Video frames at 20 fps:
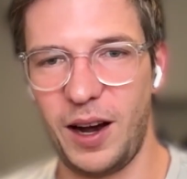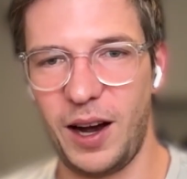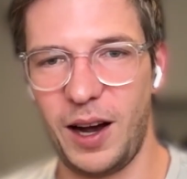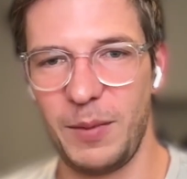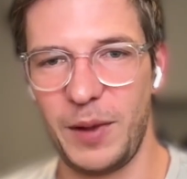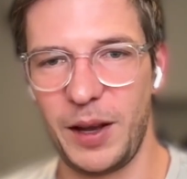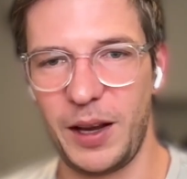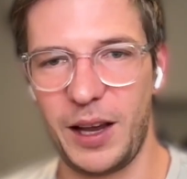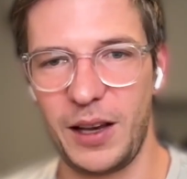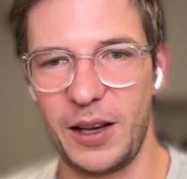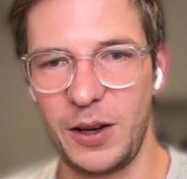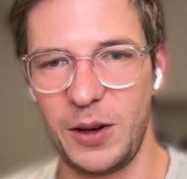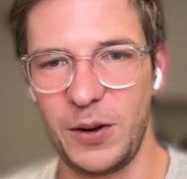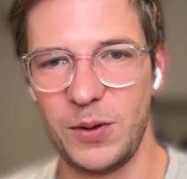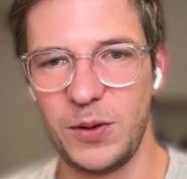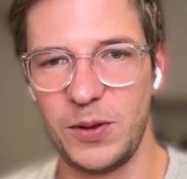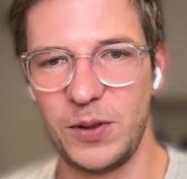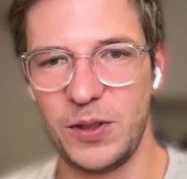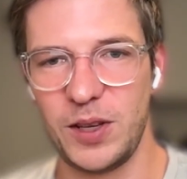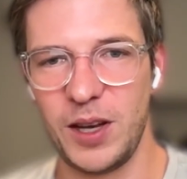that get
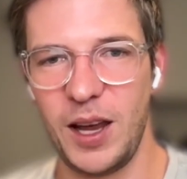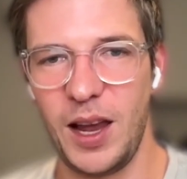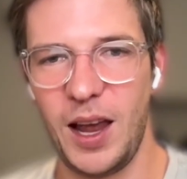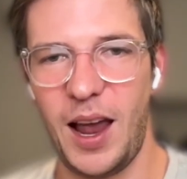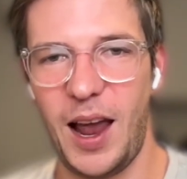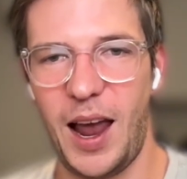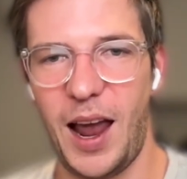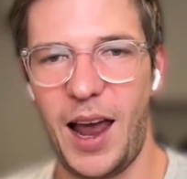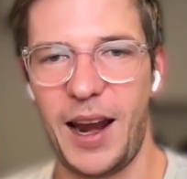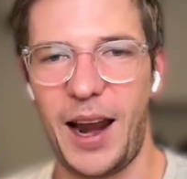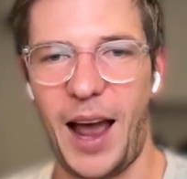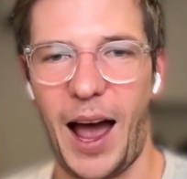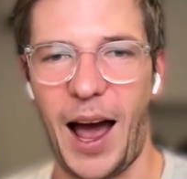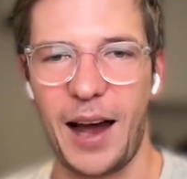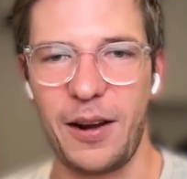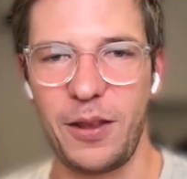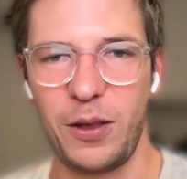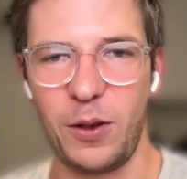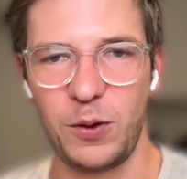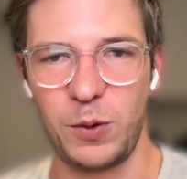used? And how
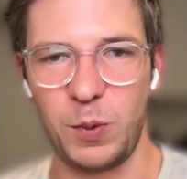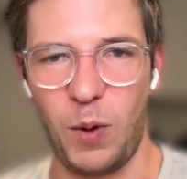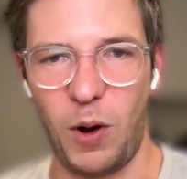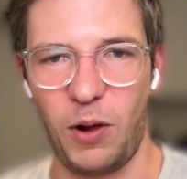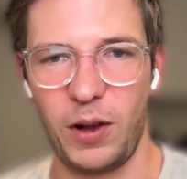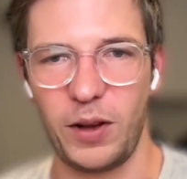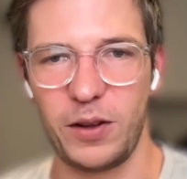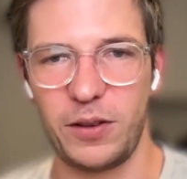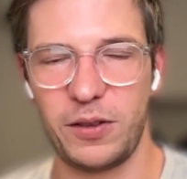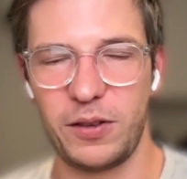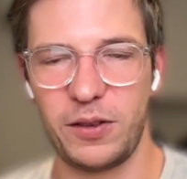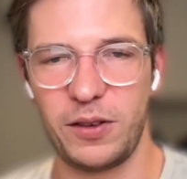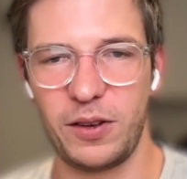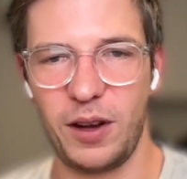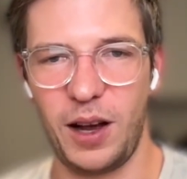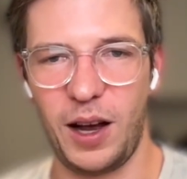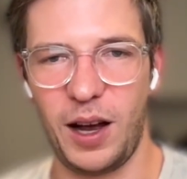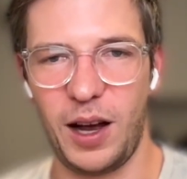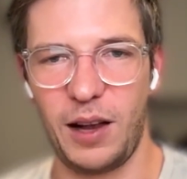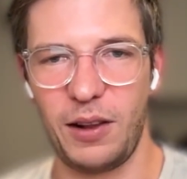do those wallets
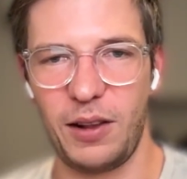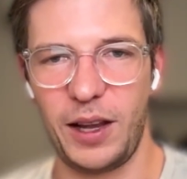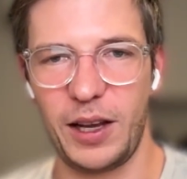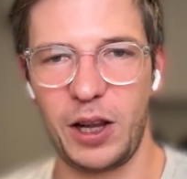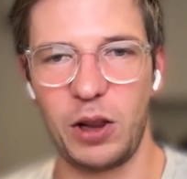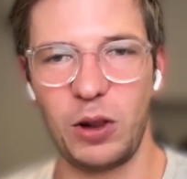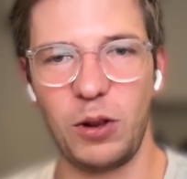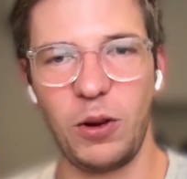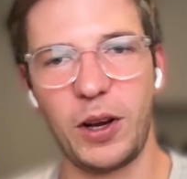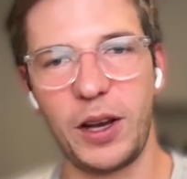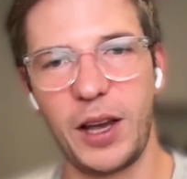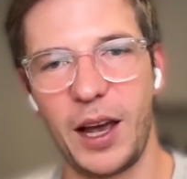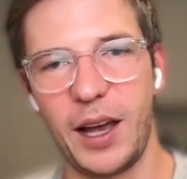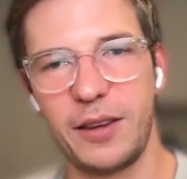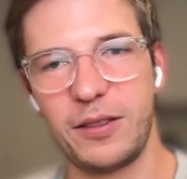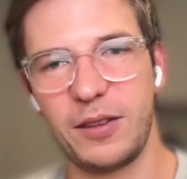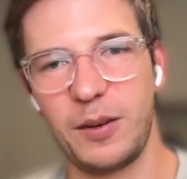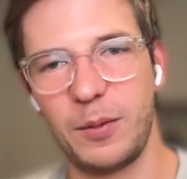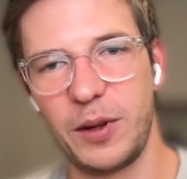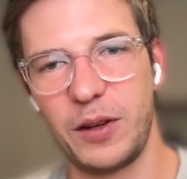like look at
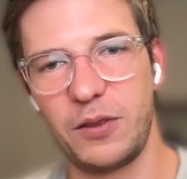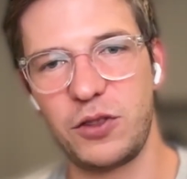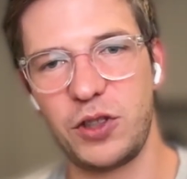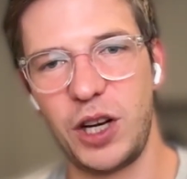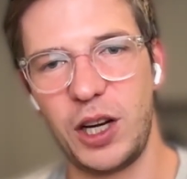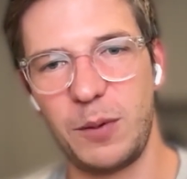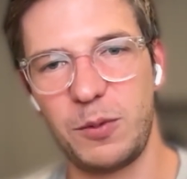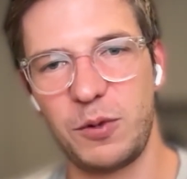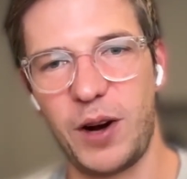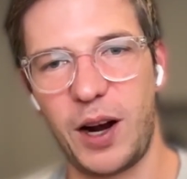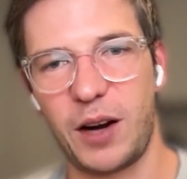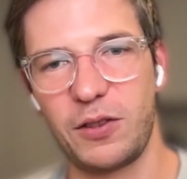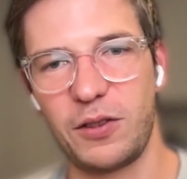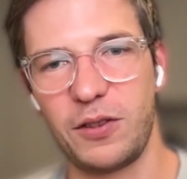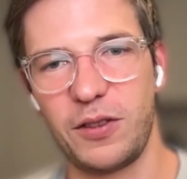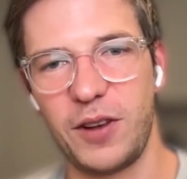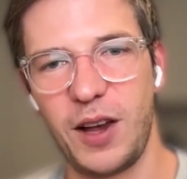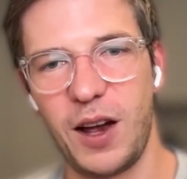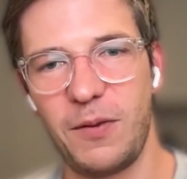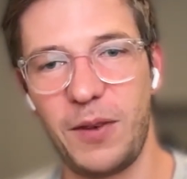some of this chain abstraction
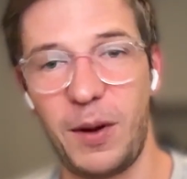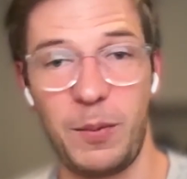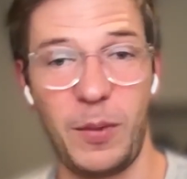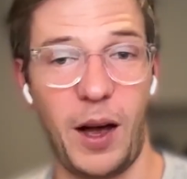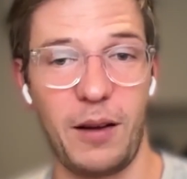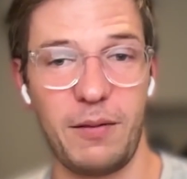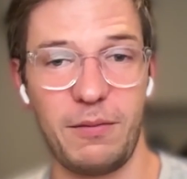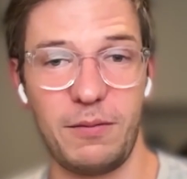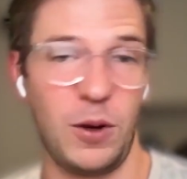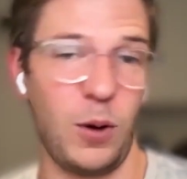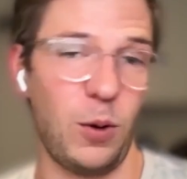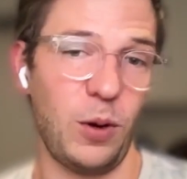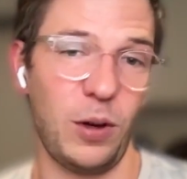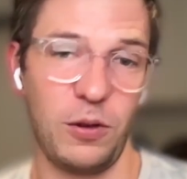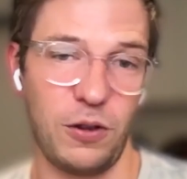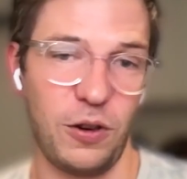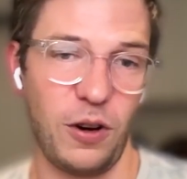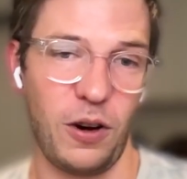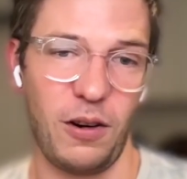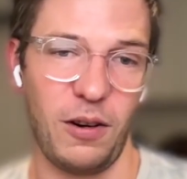stuff? I'm not totally
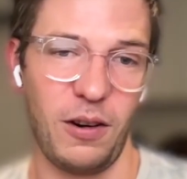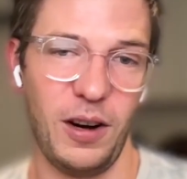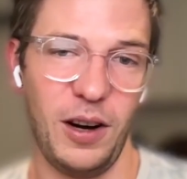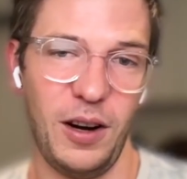sure.